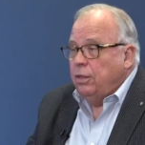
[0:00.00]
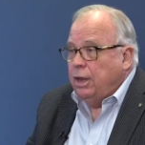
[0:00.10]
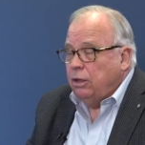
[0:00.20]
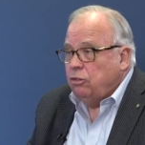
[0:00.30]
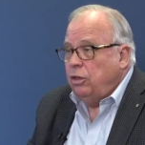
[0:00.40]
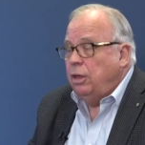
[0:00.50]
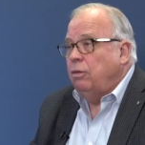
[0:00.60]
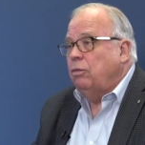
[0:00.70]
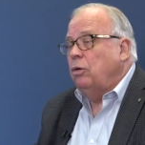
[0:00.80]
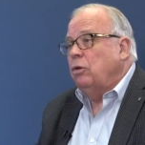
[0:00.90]
the next year,
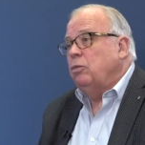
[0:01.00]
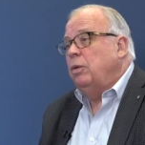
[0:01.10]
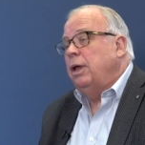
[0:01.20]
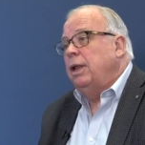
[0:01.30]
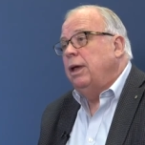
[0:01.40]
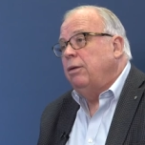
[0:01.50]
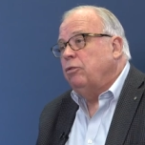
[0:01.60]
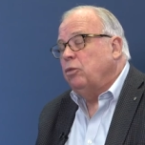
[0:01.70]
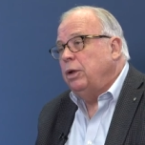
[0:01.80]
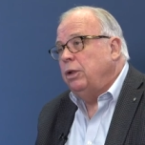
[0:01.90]
of course, we're going to have
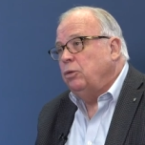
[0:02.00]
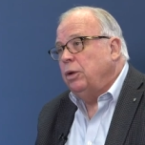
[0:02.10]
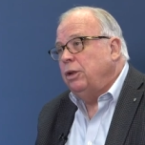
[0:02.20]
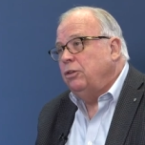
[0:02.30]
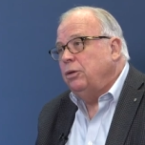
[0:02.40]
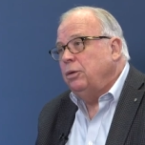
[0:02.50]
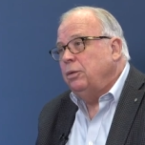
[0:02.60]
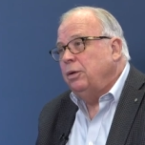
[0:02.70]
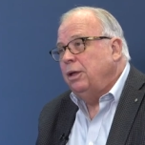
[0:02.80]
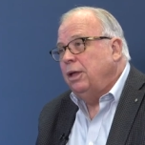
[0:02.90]
2022
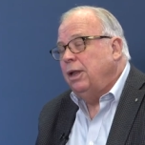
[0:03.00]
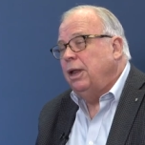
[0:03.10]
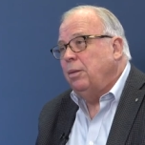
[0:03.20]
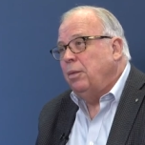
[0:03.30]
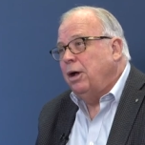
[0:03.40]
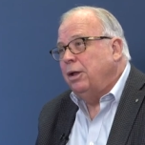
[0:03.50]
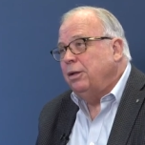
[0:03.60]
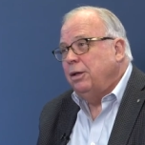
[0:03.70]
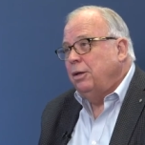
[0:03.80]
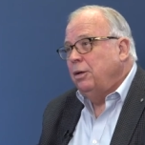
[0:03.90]
in our mind.
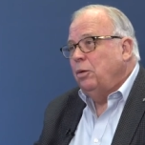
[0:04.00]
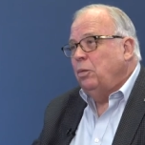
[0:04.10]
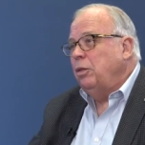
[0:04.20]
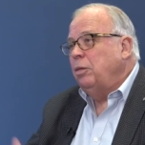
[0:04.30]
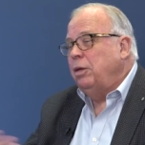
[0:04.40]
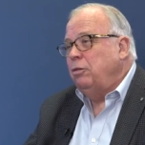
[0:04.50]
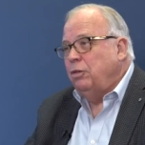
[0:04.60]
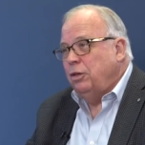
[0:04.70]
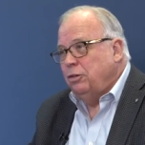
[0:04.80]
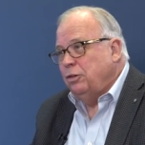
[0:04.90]
What are the big
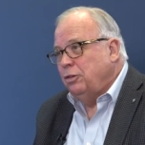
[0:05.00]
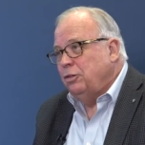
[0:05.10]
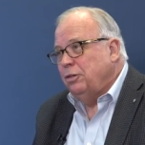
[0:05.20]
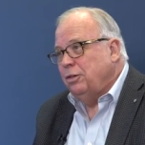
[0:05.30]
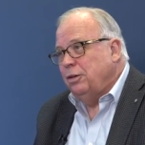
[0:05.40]
features